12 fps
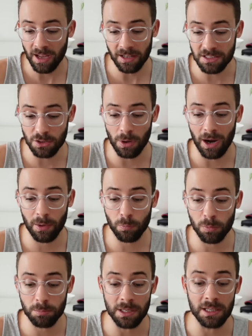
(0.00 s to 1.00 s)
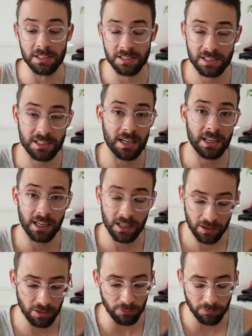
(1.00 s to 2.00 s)
And so I will be
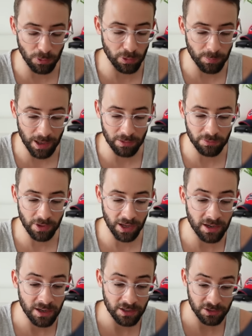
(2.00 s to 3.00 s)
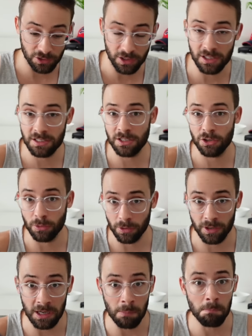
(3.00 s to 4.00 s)
staking the full amount of that to continue
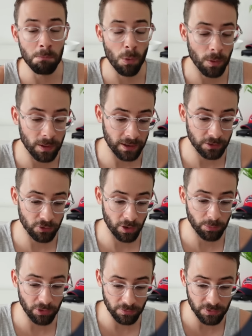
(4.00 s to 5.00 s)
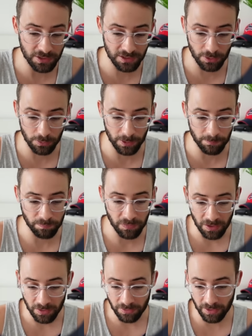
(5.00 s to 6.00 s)
earning more airdrops of this token.
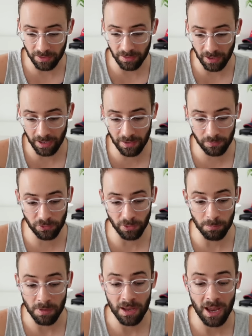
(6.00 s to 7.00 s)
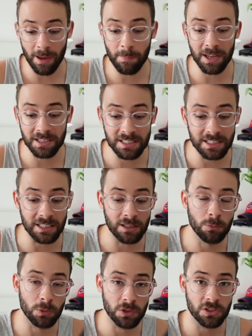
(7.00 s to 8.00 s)
Then I have some M N T,
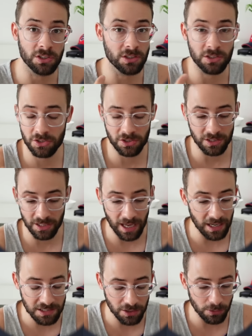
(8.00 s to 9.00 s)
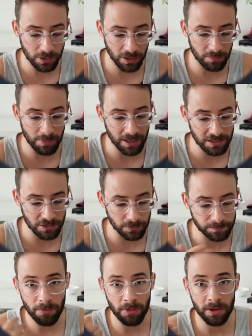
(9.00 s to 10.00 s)
which is just the gas token on Mantle.
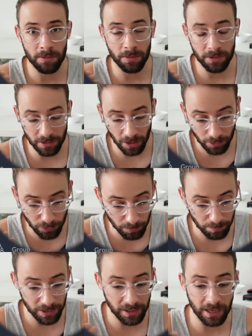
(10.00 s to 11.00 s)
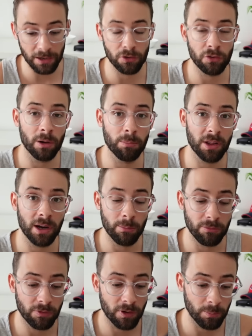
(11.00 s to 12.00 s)
And then the other big airdrop that I'm
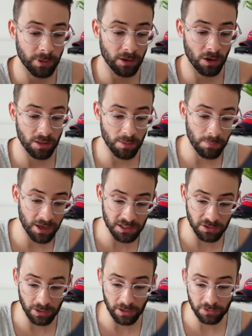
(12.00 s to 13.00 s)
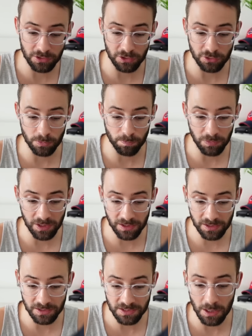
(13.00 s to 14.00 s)
farming on the Mantle L two
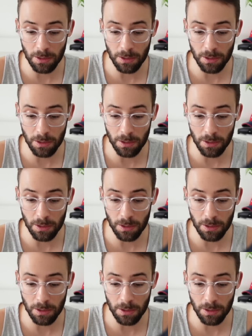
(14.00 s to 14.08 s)
is